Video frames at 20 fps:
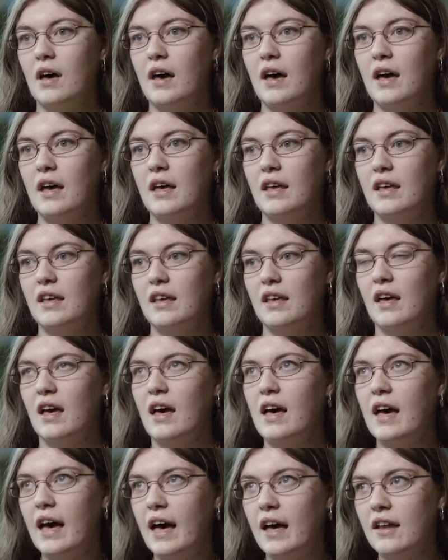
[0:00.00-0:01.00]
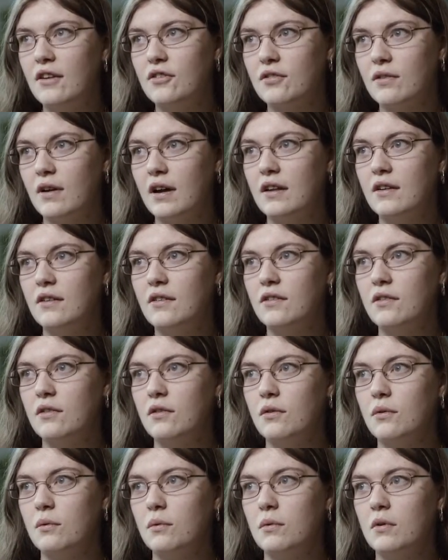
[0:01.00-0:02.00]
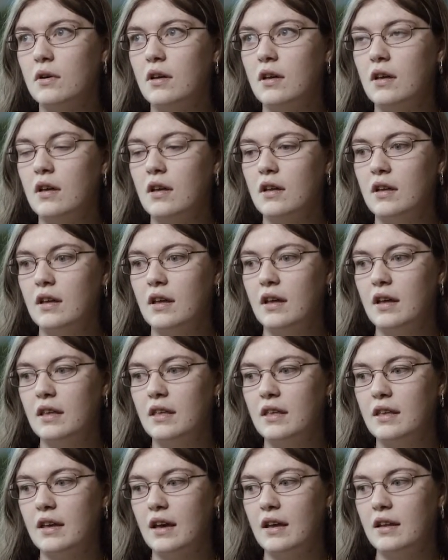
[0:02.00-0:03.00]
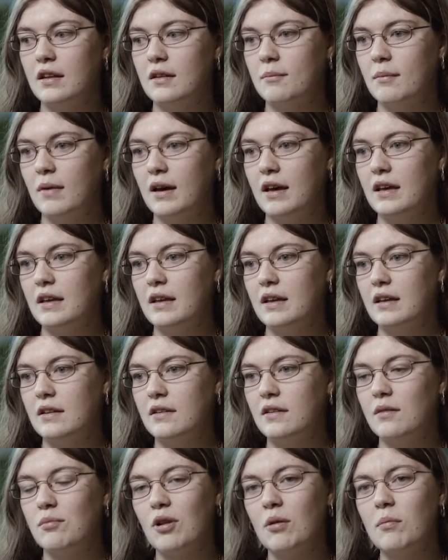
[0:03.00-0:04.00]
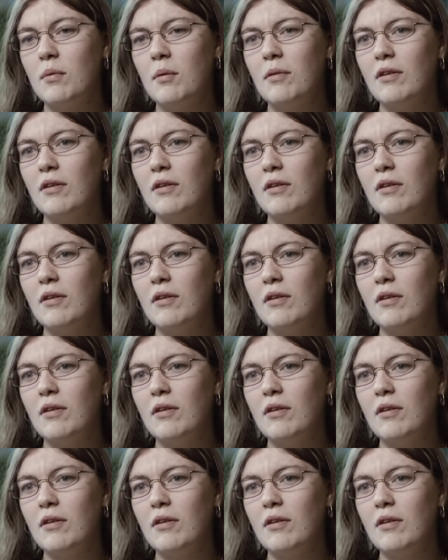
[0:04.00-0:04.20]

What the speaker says: I had tried to get my diploma